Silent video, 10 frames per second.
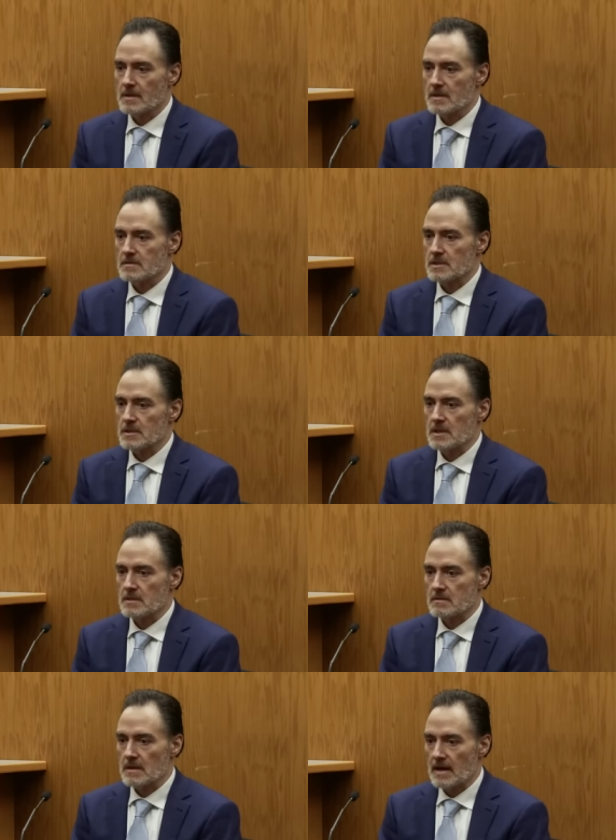She
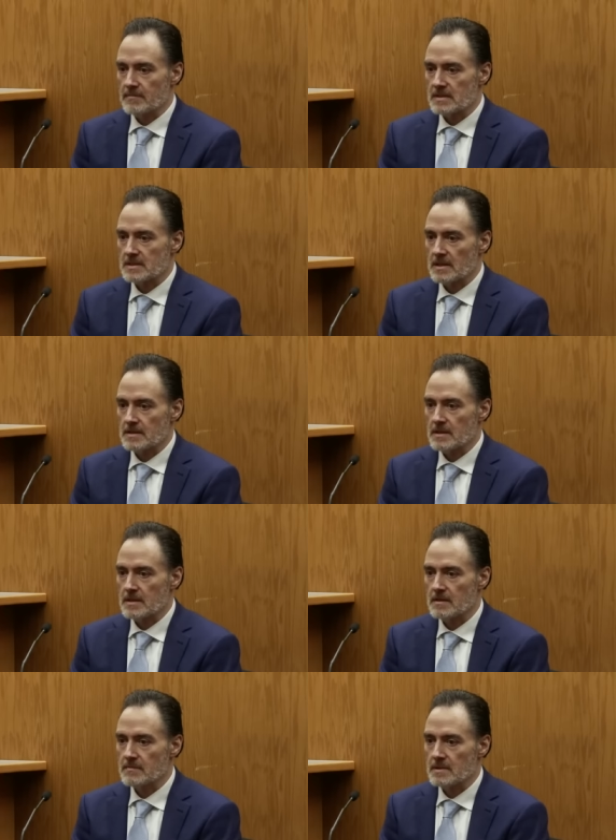didn't obviously
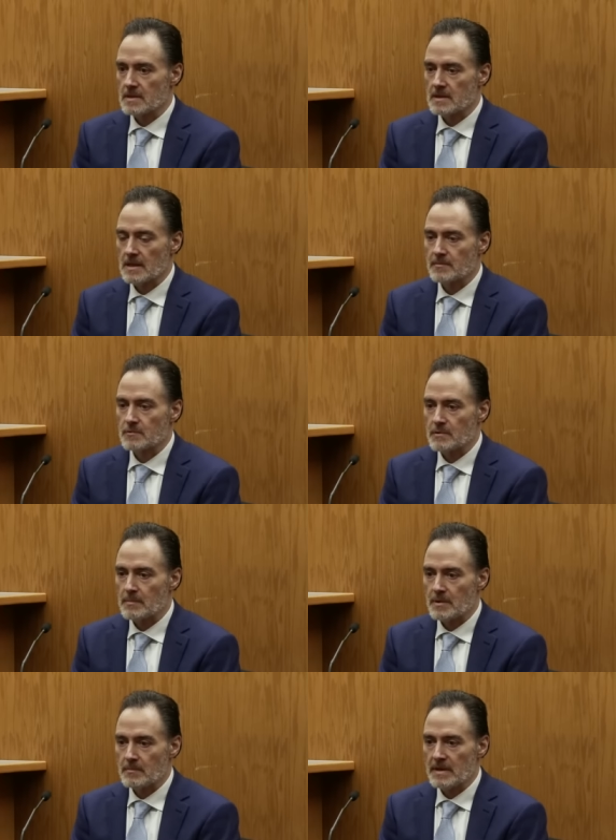didn't even attempt to
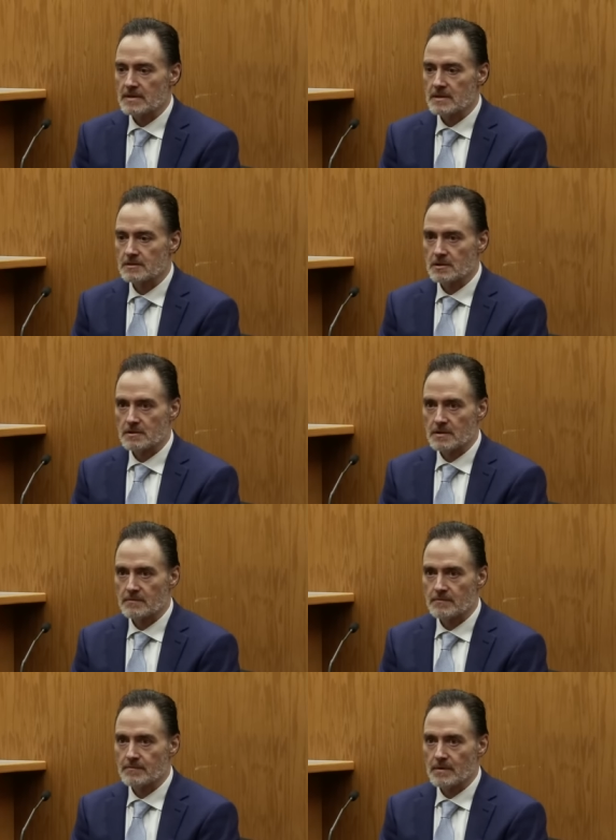reprimand the children
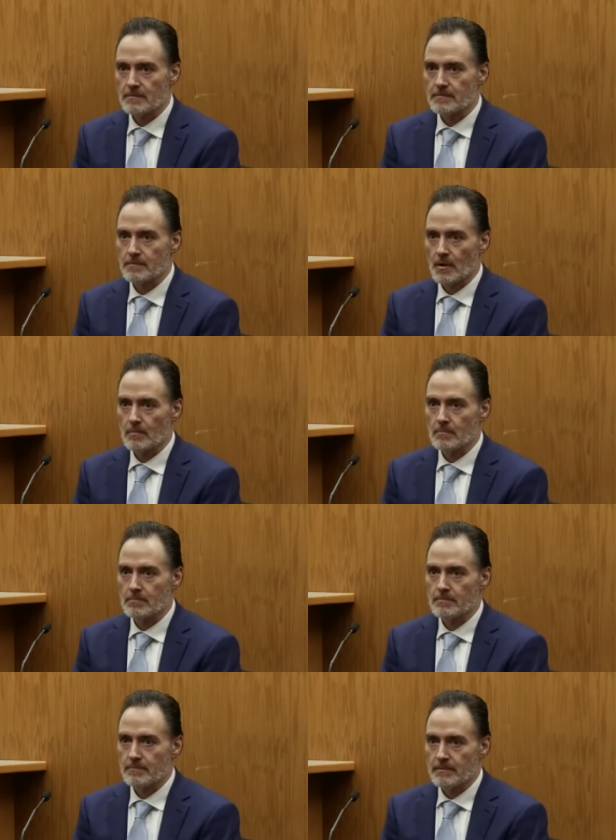
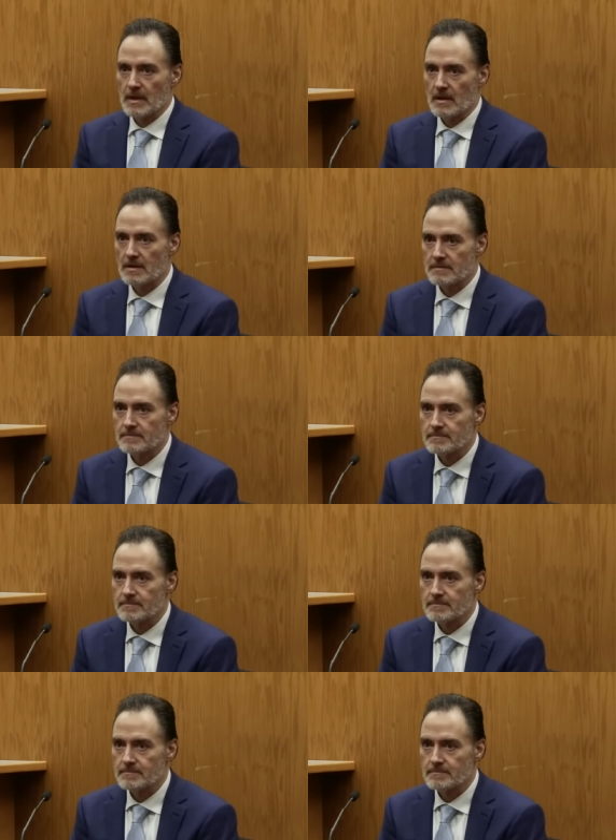from yelling.